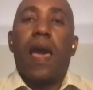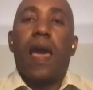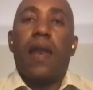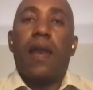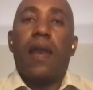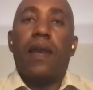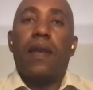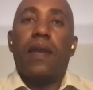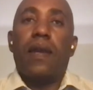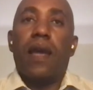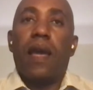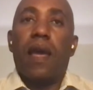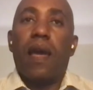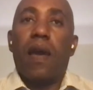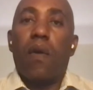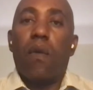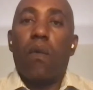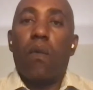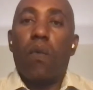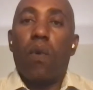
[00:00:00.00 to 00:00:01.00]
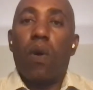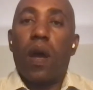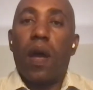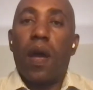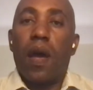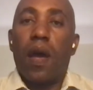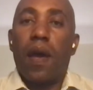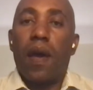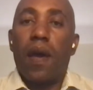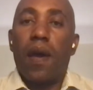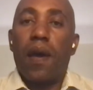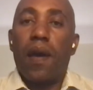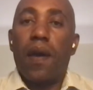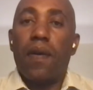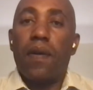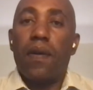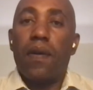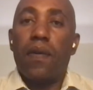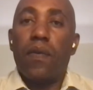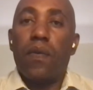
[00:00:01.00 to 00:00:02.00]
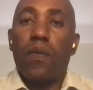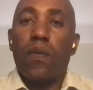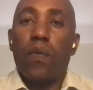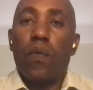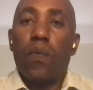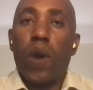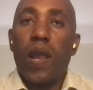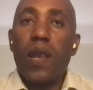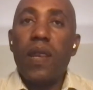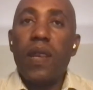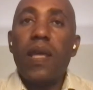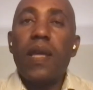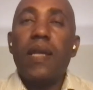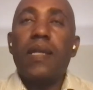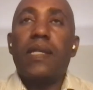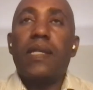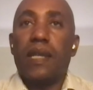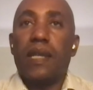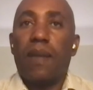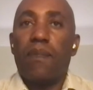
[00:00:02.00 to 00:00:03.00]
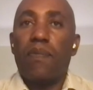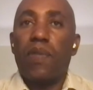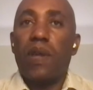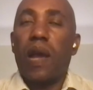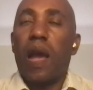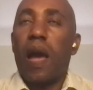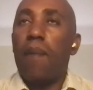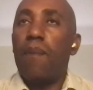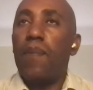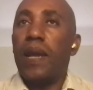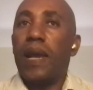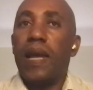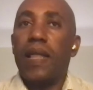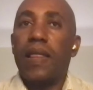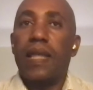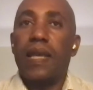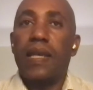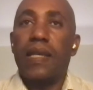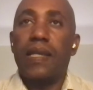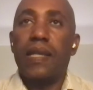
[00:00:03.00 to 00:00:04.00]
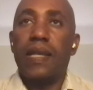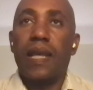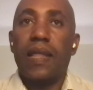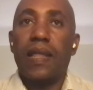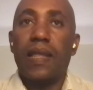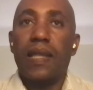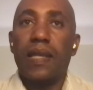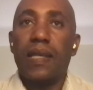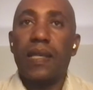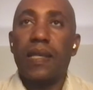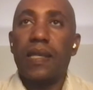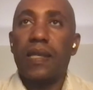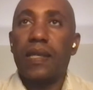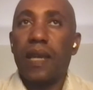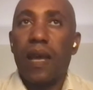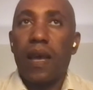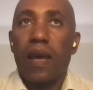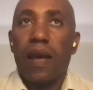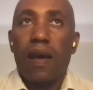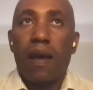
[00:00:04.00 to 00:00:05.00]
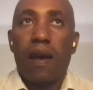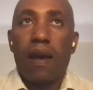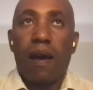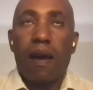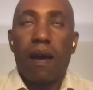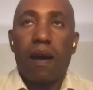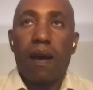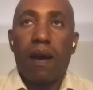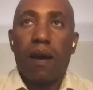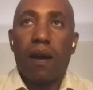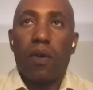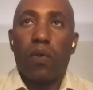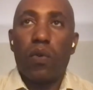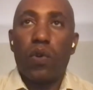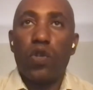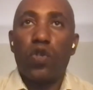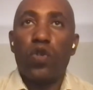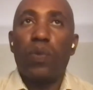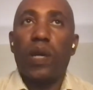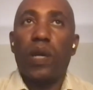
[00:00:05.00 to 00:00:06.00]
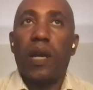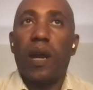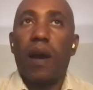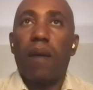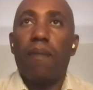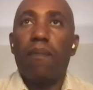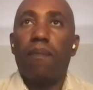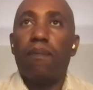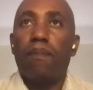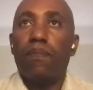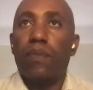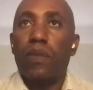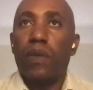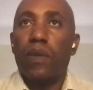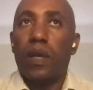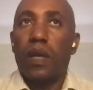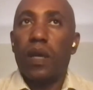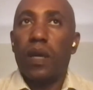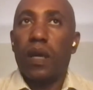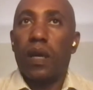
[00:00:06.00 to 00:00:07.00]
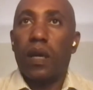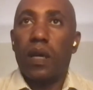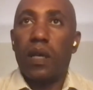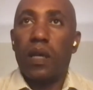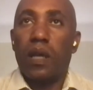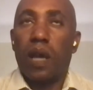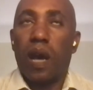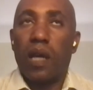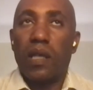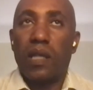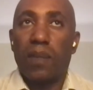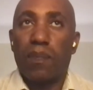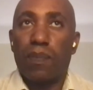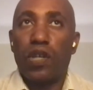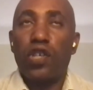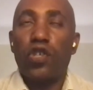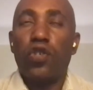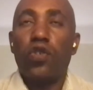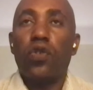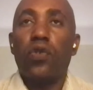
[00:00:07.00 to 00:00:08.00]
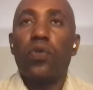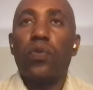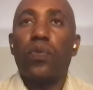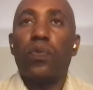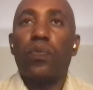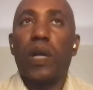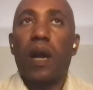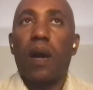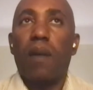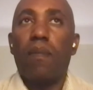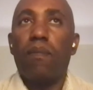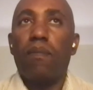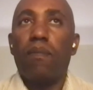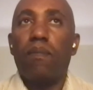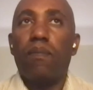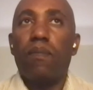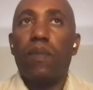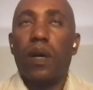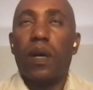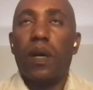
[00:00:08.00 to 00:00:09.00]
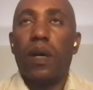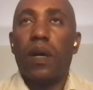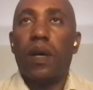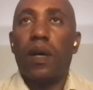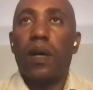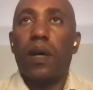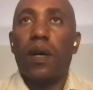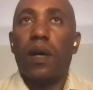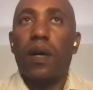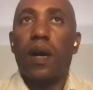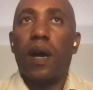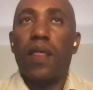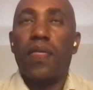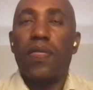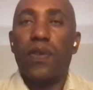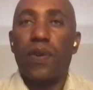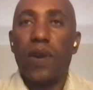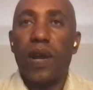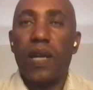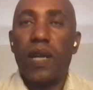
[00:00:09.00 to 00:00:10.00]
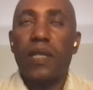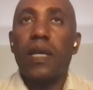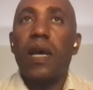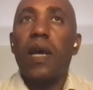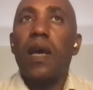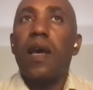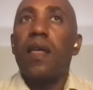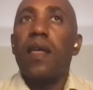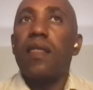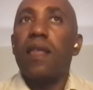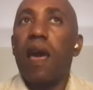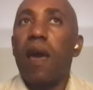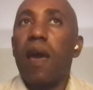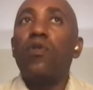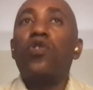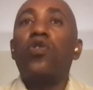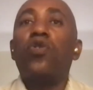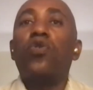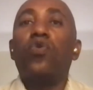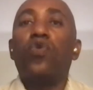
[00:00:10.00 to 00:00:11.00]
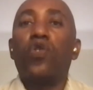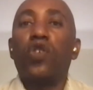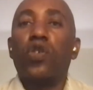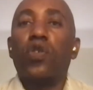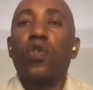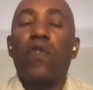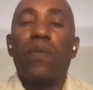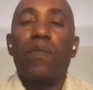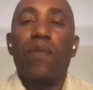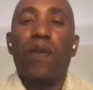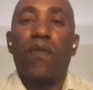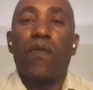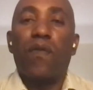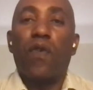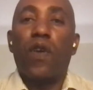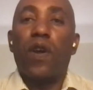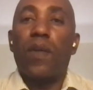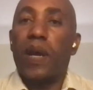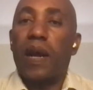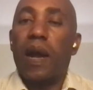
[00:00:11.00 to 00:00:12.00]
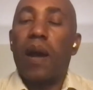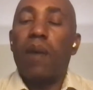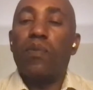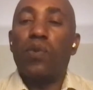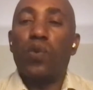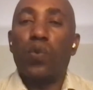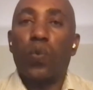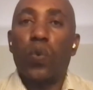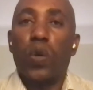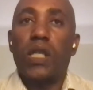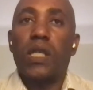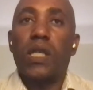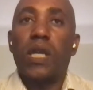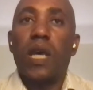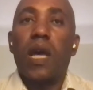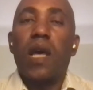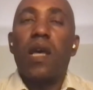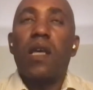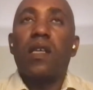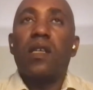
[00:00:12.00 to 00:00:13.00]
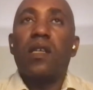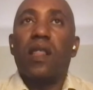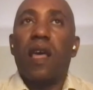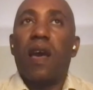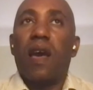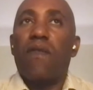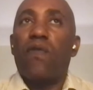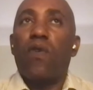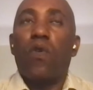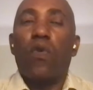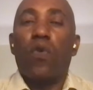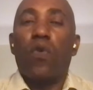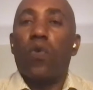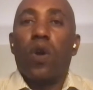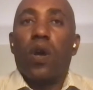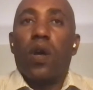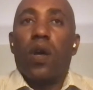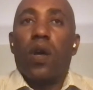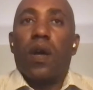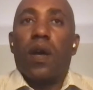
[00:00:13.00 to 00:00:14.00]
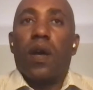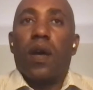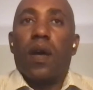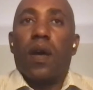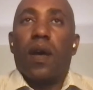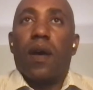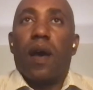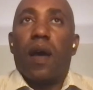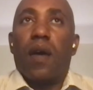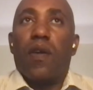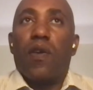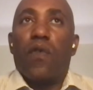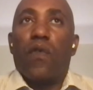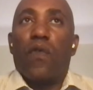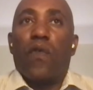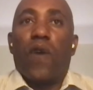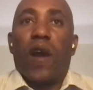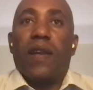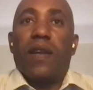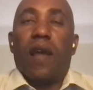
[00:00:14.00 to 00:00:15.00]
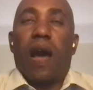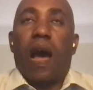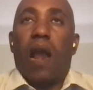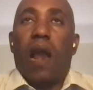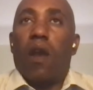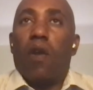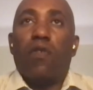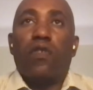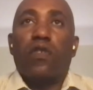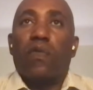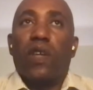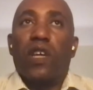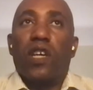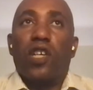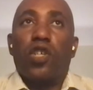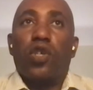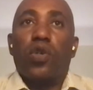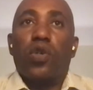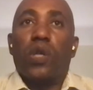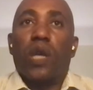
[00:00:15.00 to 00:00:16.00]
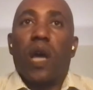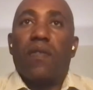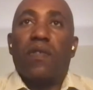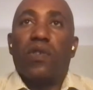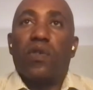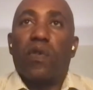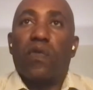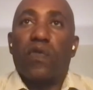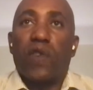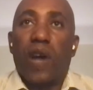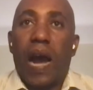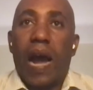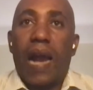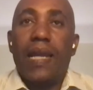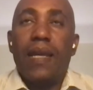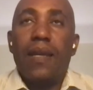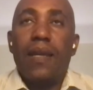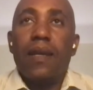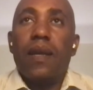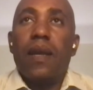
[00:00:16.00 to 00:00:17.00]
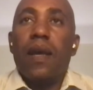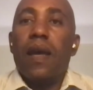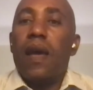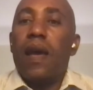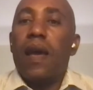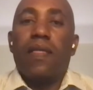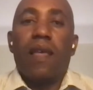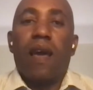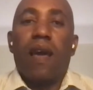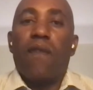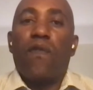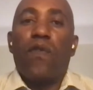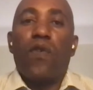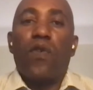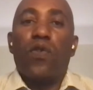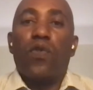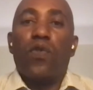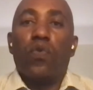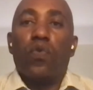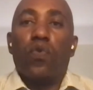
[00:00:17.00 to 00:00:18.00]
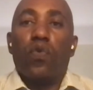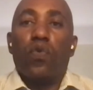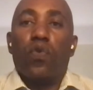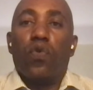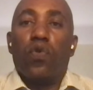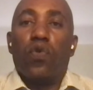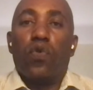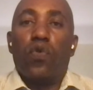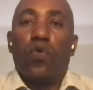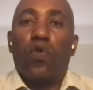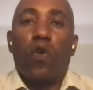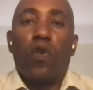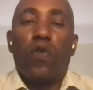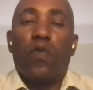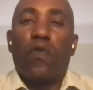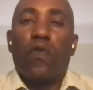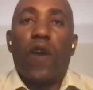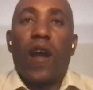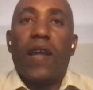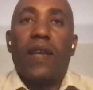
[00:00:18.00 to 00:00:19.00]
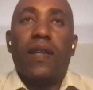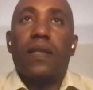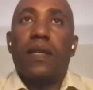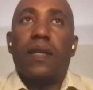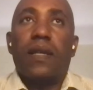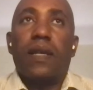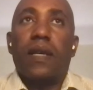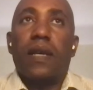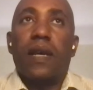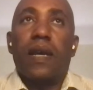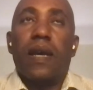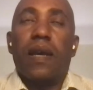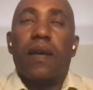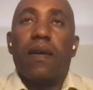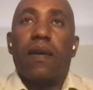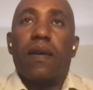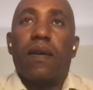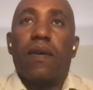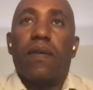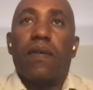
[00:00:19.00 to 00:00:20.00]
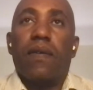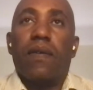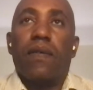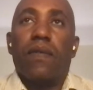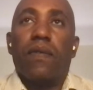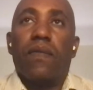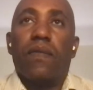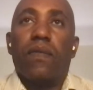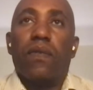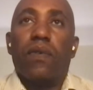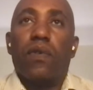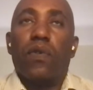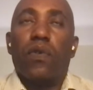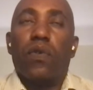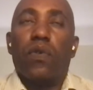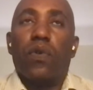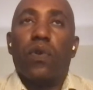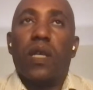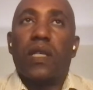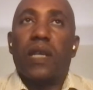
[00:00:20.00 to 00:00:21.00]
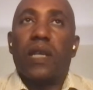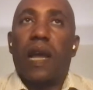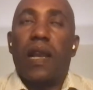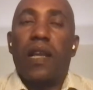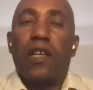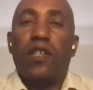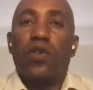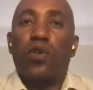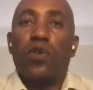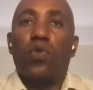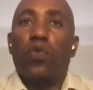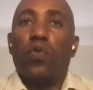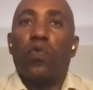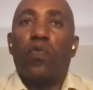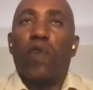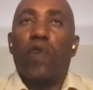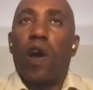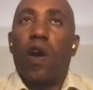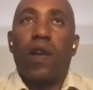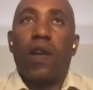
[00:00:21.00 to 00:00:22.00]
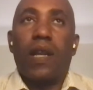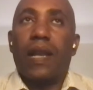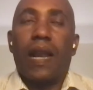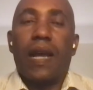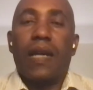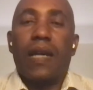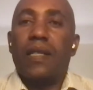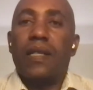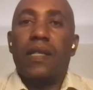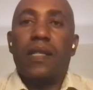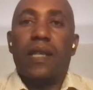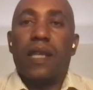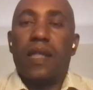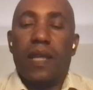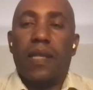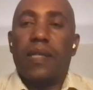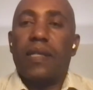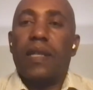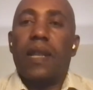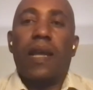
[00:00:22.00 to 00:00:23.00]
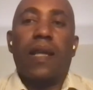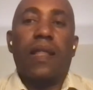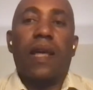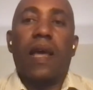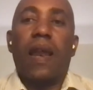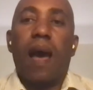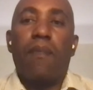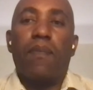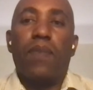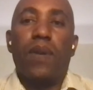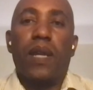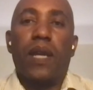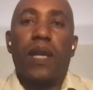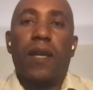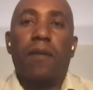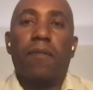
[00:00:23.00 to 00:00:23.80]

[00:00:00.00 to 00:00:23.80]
And uh, when they something happening and they see that this is uh, going to become, uh, has the potential to become uh, a threat, they're able to resolve it before it becomes worse. Therefore, uh, you find a lot of the issues are resolved early and therefore you you, you don't find the uh, you know escalation to violent clashes and things like that happening.